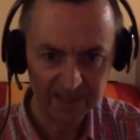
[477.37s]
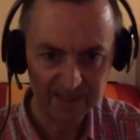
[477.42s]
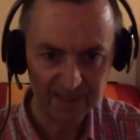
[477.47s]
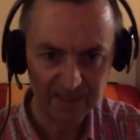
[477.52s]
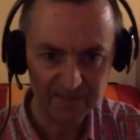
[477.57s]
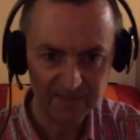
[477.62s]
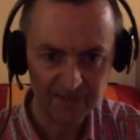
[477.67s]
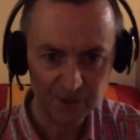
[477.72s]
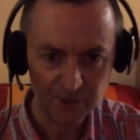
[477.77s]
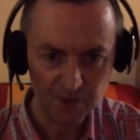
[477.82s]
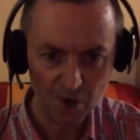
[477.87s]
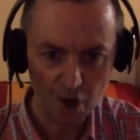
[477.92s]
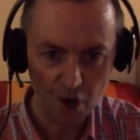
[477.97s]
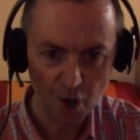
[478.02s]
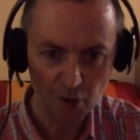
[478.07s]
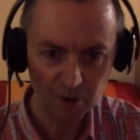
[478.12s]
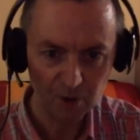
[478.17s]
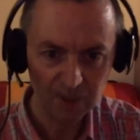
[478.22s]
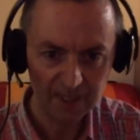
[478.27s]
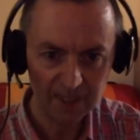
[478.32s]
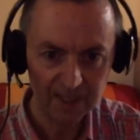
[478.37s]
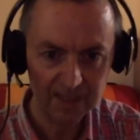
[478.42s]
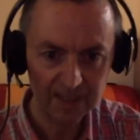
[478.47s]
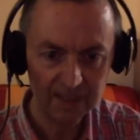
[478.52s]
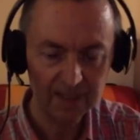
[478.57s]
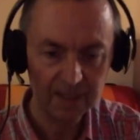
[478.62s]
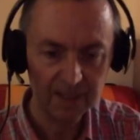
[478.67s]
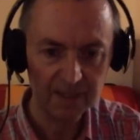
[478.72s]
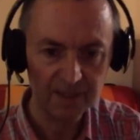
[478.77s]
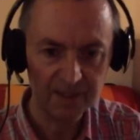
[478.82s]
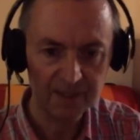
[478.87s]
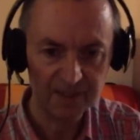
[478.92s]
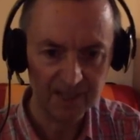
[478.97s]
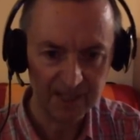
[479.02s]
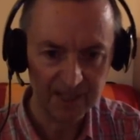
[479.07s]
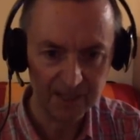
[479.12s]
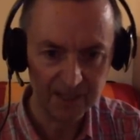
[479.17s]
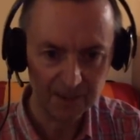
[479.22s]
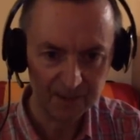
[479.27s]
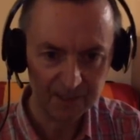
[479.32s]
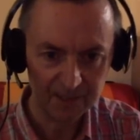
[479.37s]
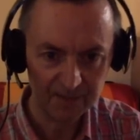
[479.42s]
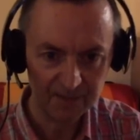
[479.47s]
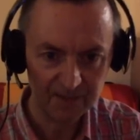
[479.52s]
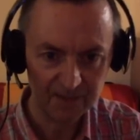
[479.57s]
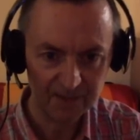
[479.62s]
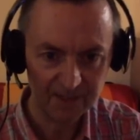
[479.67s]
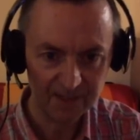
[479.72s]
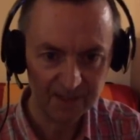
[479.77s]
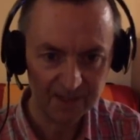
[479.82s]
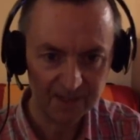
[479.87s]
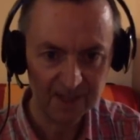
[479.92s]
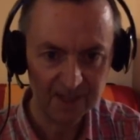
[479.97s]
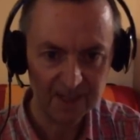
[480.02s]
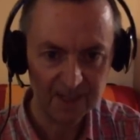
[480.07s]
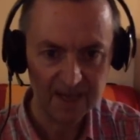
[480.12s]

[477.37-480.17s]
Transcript: gives you only the security fixes